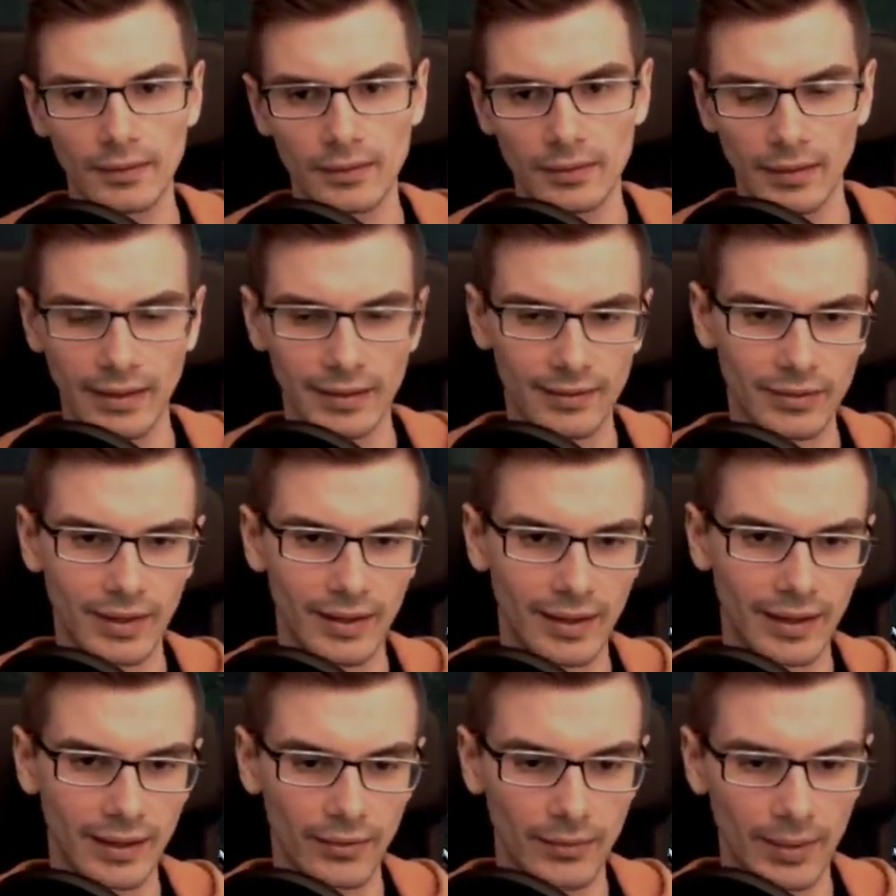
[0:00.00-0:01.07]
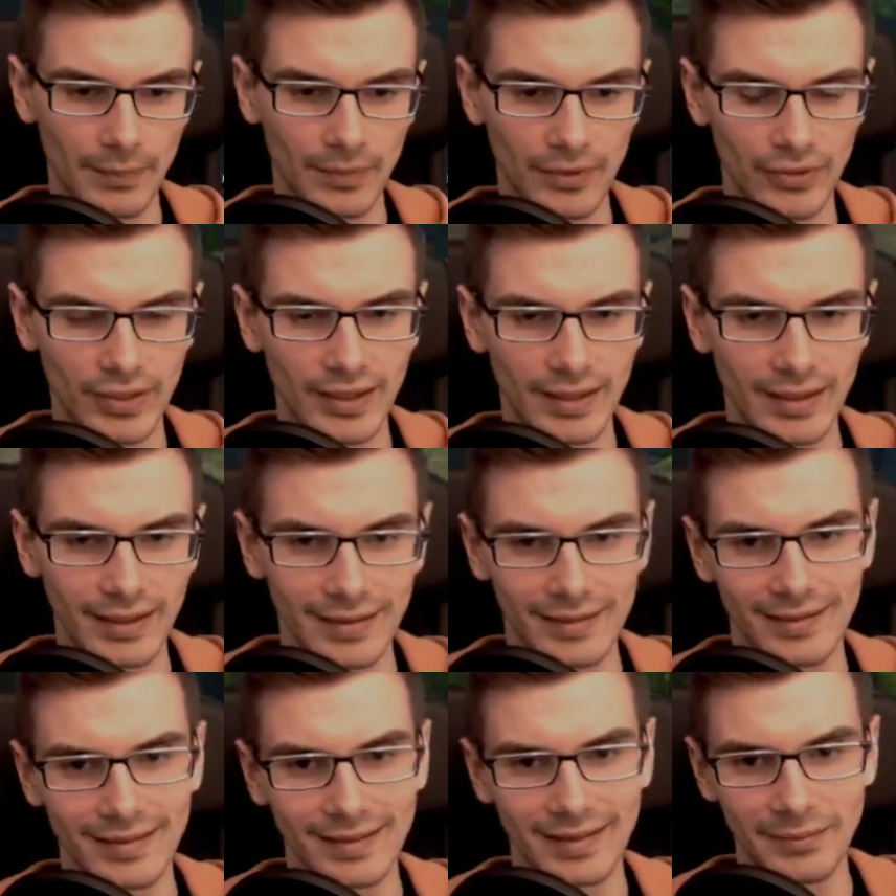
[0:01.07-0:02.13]
So let's try it again on the red buff here.
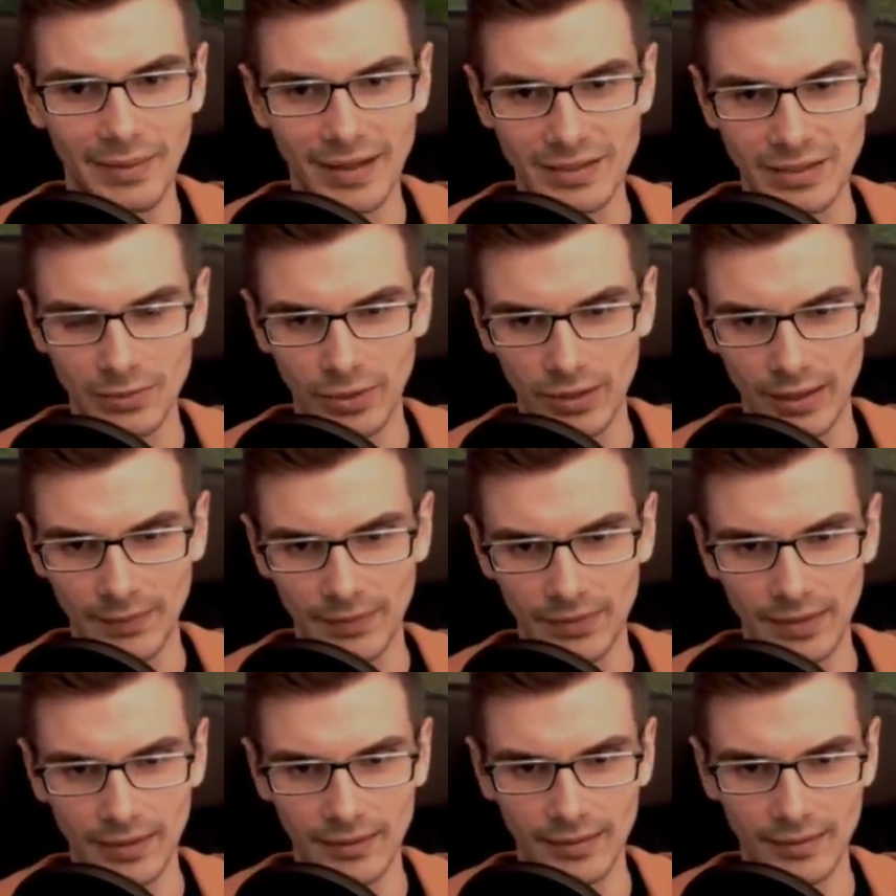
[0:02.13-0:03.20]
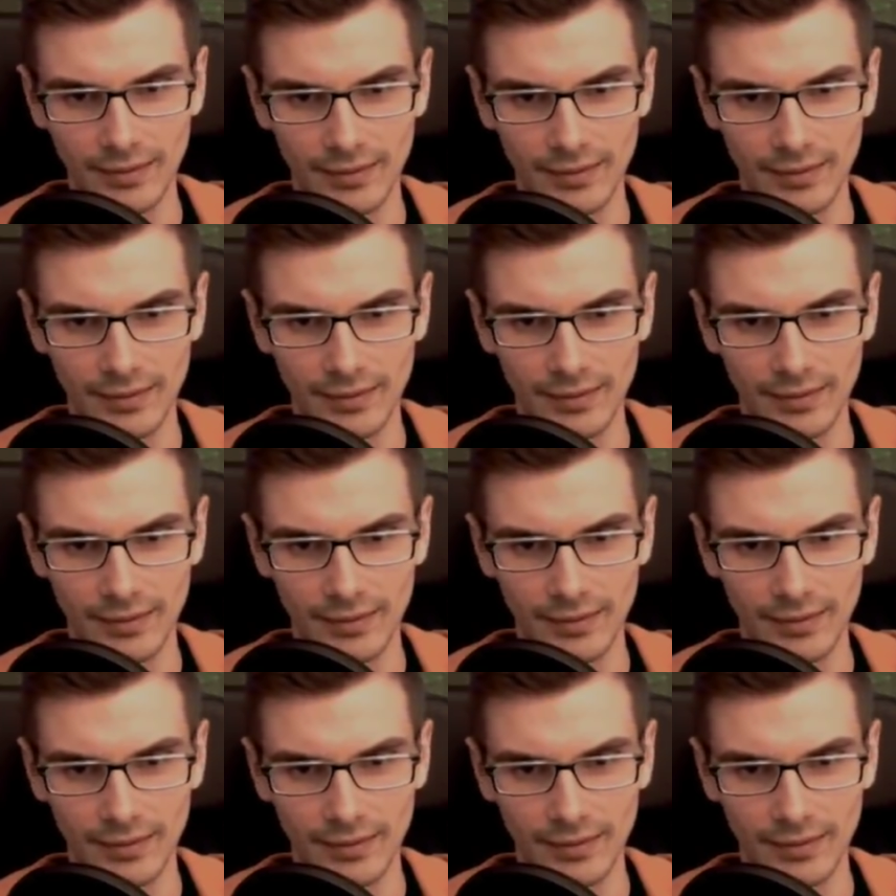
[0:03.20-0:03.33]
Let me actually walk up to it.